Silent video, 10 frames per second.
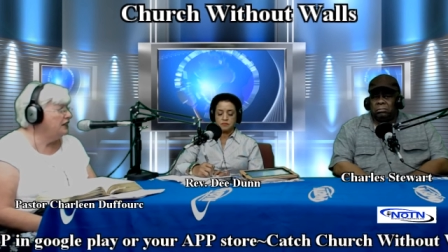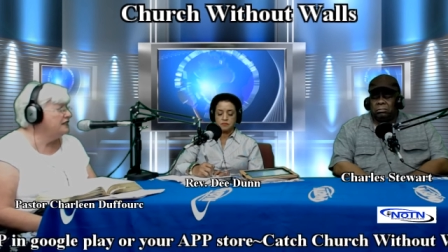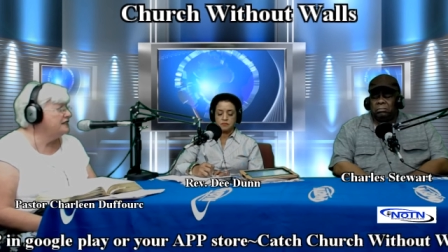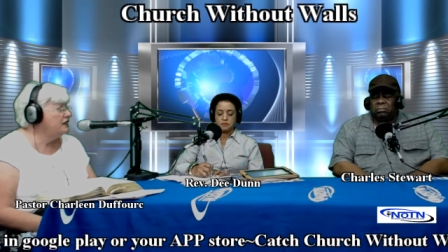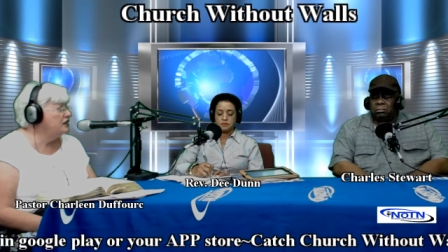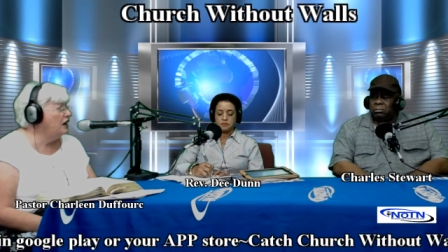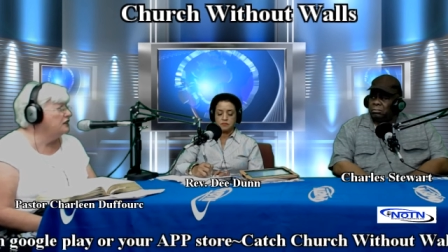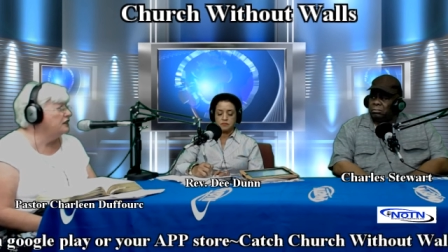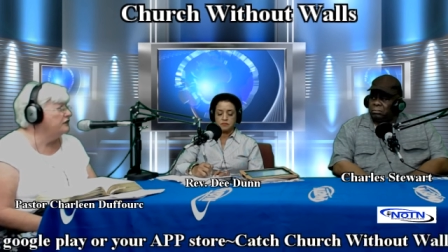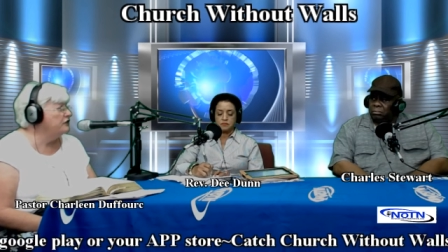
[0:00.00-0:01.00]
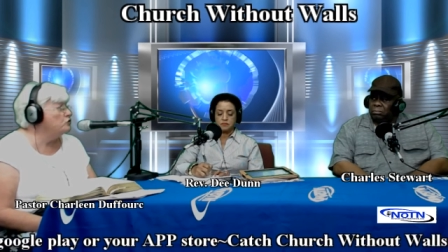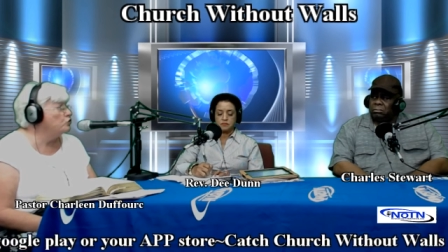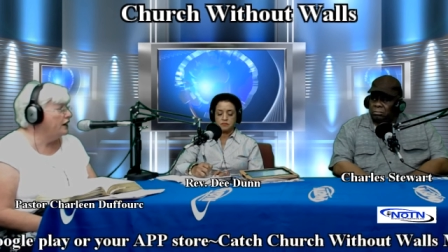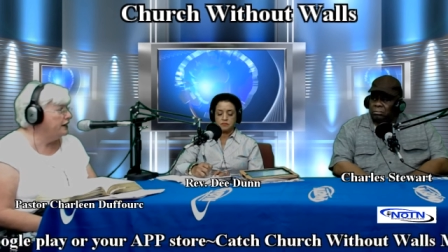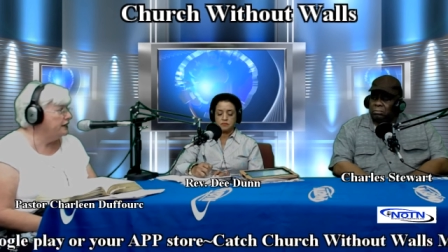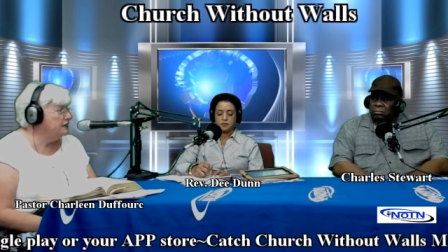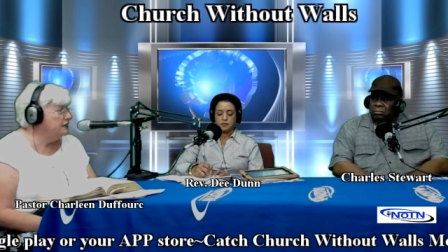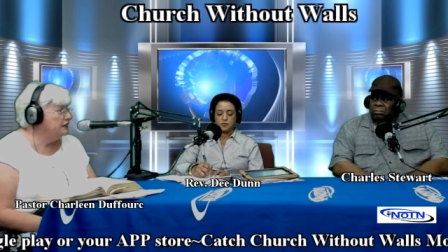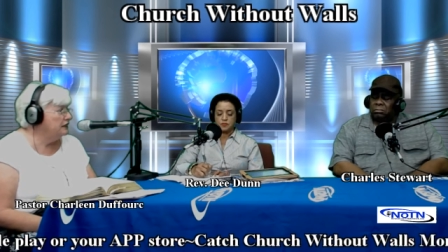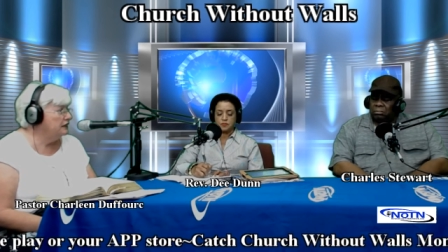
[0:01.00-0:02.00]
But that's our God given
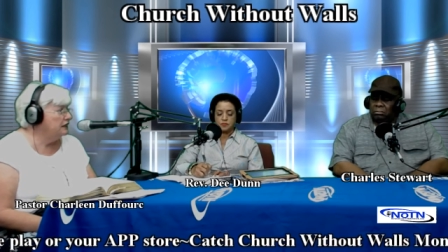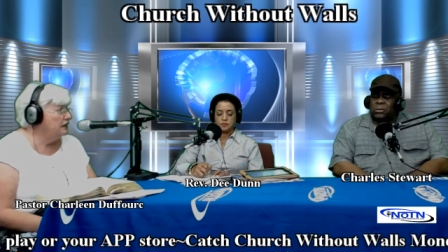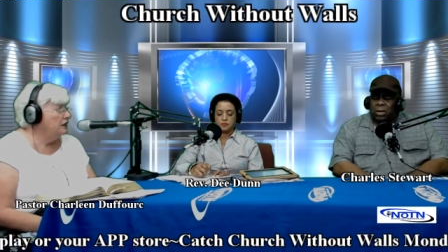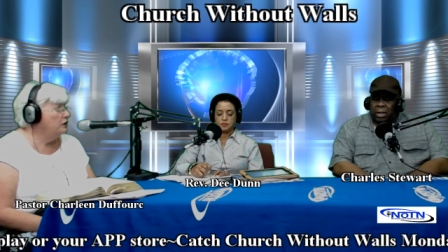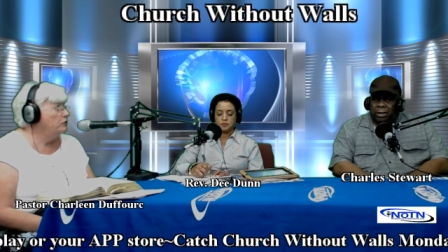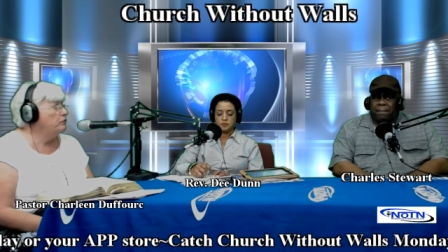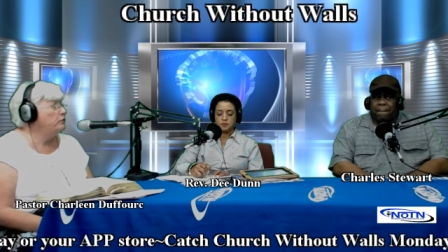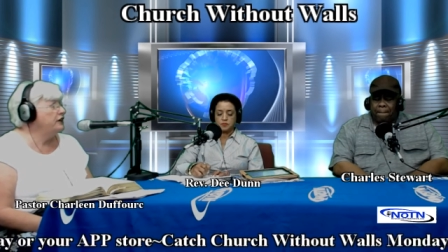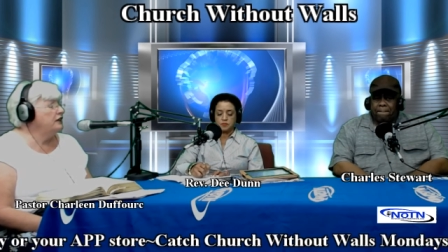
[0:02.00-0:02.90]
right. Right.